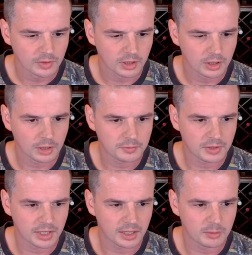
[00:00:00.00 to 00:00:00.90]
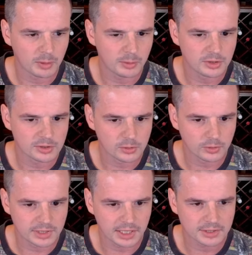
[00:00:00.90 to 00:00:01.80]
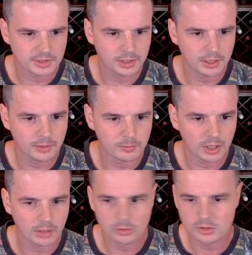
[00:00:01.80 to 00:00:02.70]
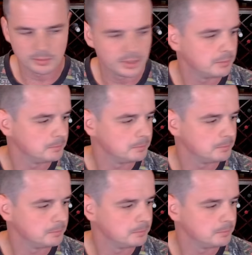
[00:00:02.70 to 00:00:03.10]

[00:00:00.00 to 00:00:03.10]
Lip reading: After that, maybe just an Audacity. Alright, we'll submit.